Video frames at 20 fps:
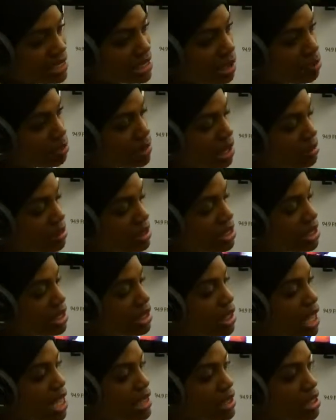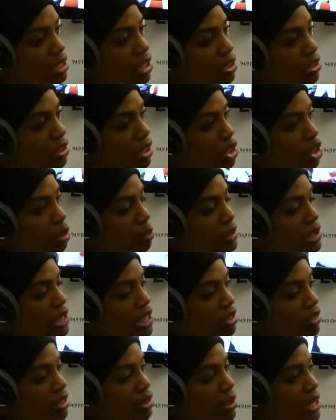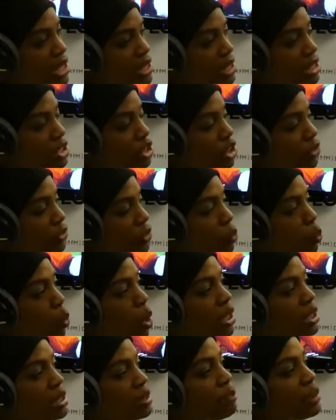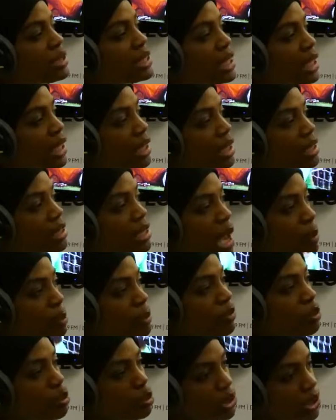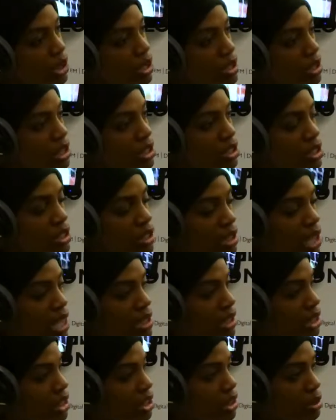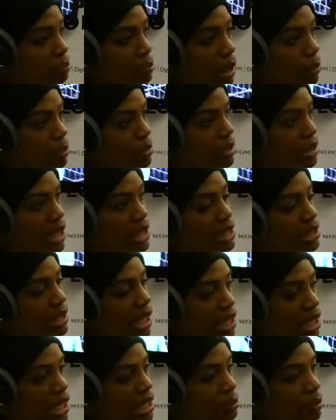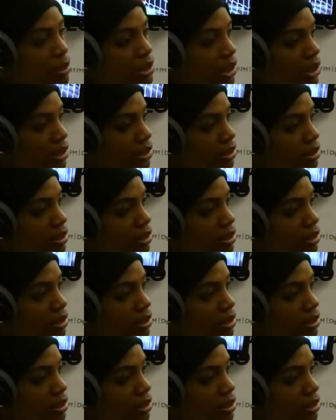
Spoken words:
And sometimes it's just nice to know that your material isn't just for one particular type of audience. It's just nice to just be able to entertain anybody.